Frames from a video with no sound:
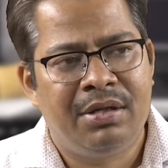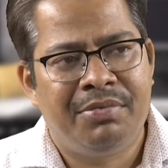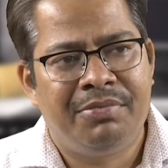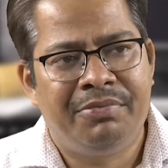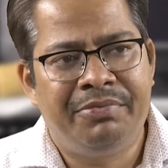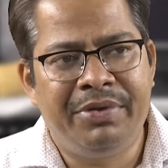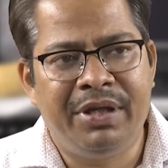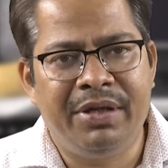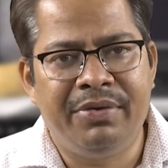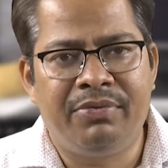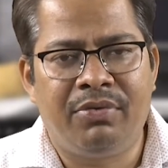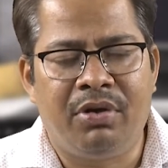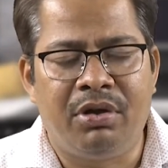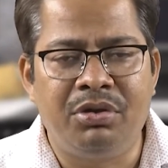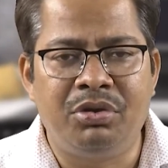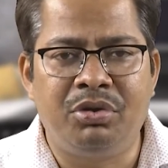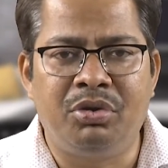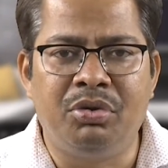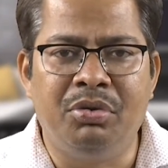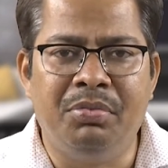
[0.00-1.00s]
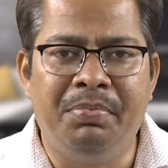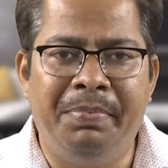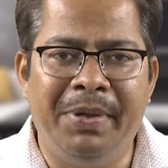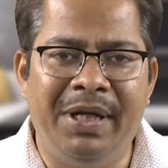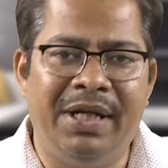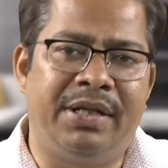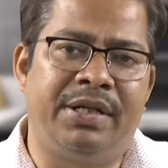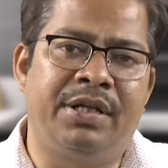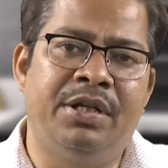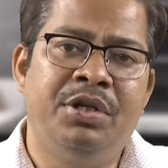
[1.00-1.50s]
we want to
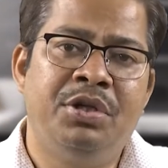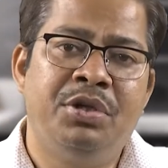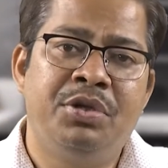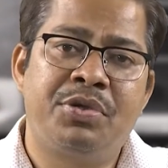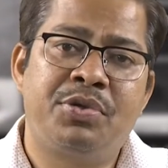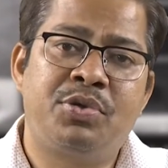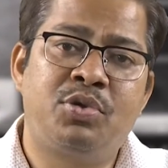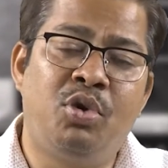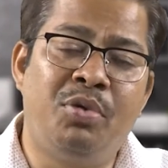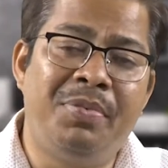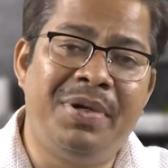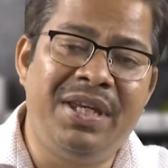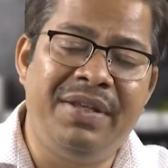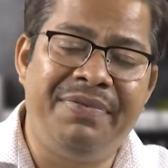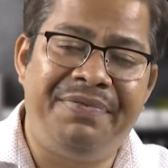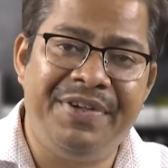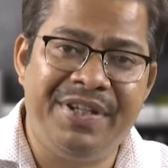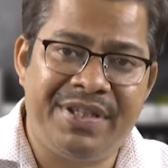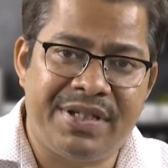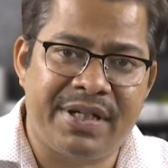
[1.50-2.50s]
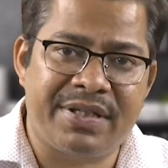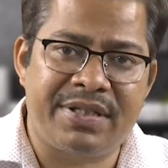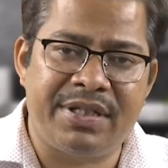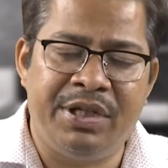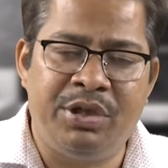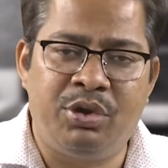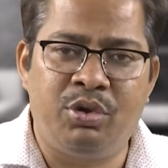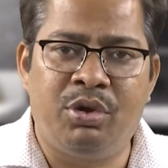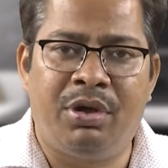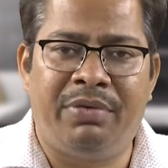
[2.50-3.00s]
build so many features
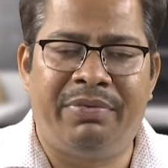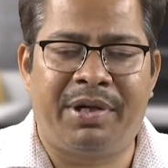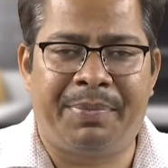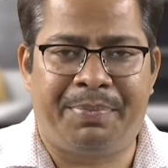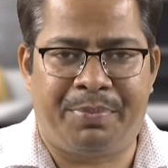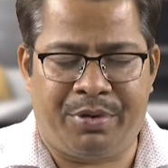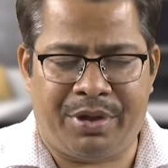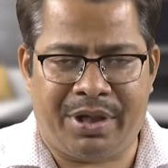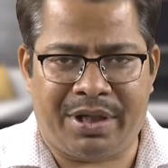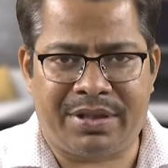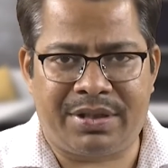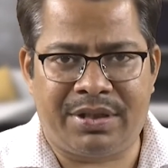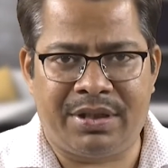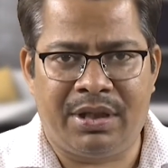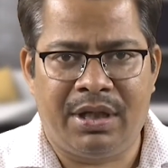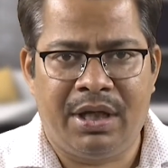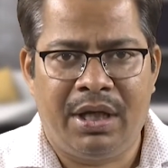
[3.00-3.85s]
into our products